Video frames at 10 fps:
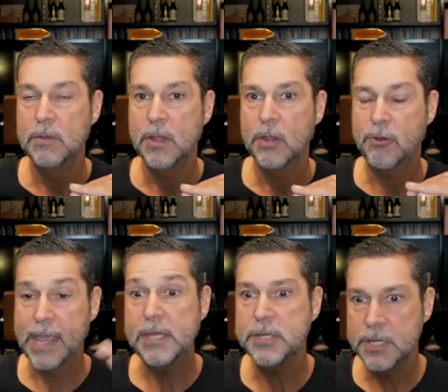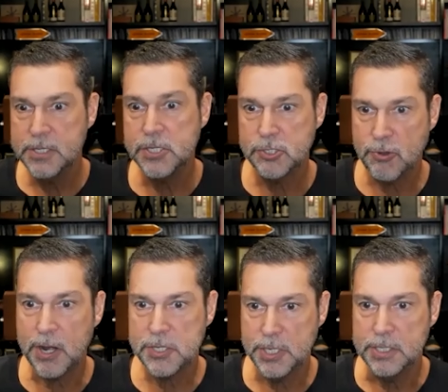creation and
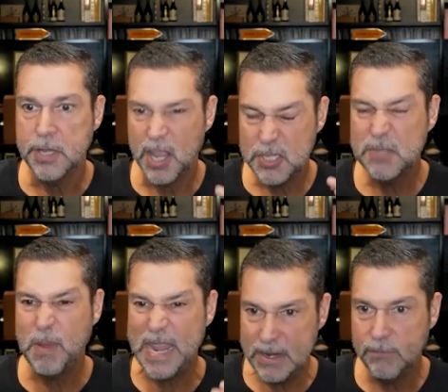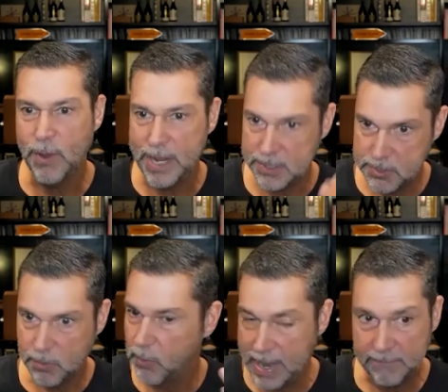destruction, speed of which
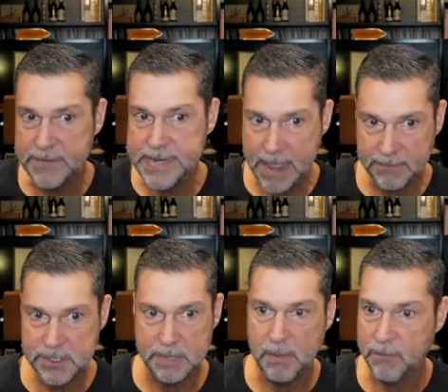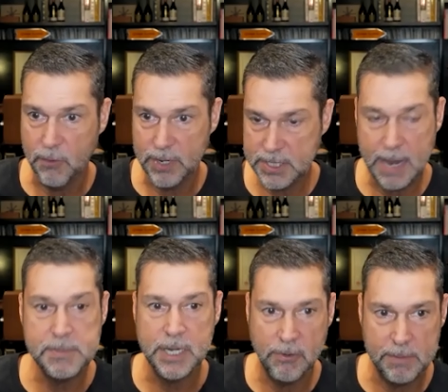we have never seen before,
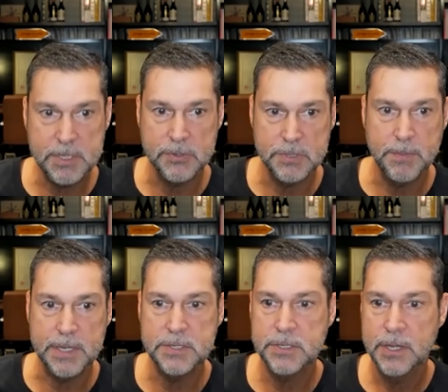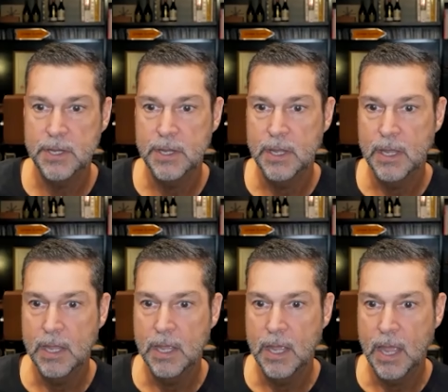except in crypto space.
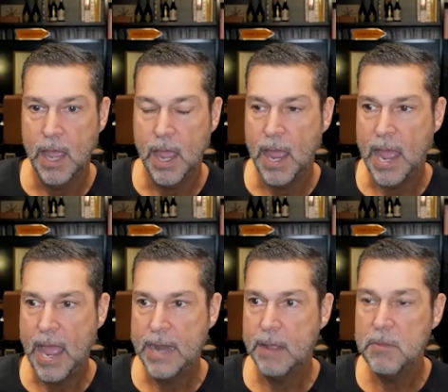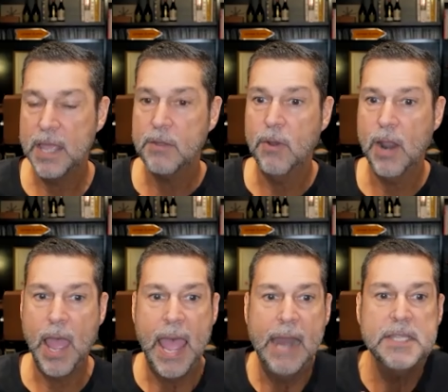And I'm like, well,
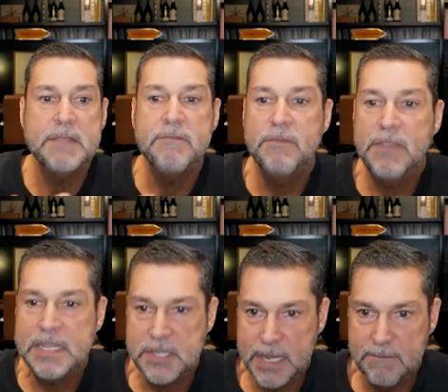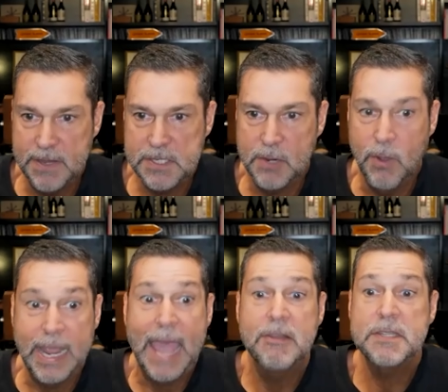how does even VC investing work?
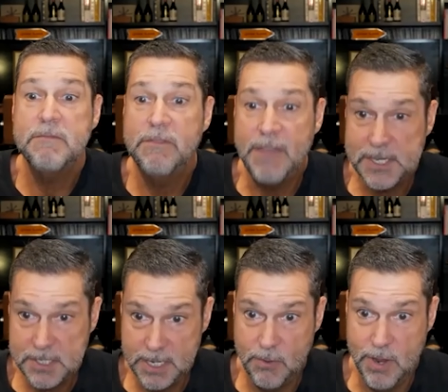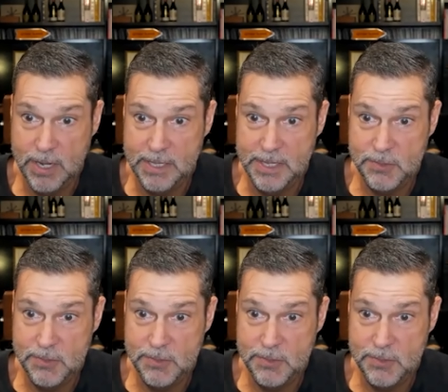How does investing work in this